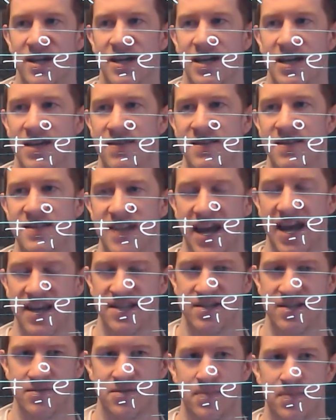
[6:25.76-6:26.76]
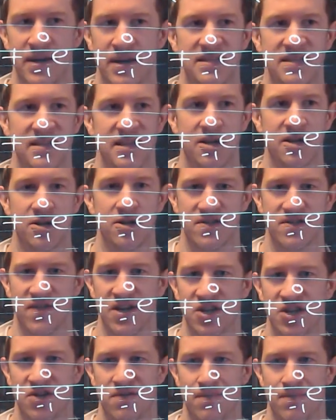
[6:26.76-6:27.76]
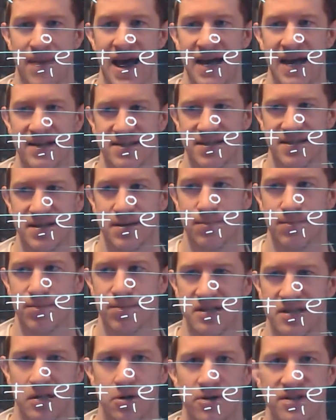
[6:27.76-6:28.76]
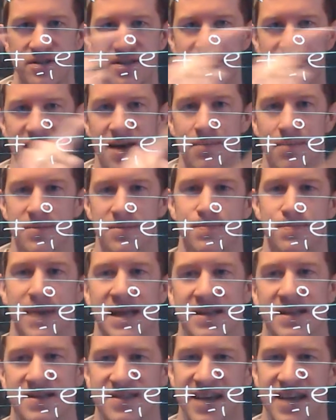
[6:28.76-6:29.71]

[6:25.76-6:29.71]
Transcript: In this case, it was basically conservation of mass. But as long as the numbers balance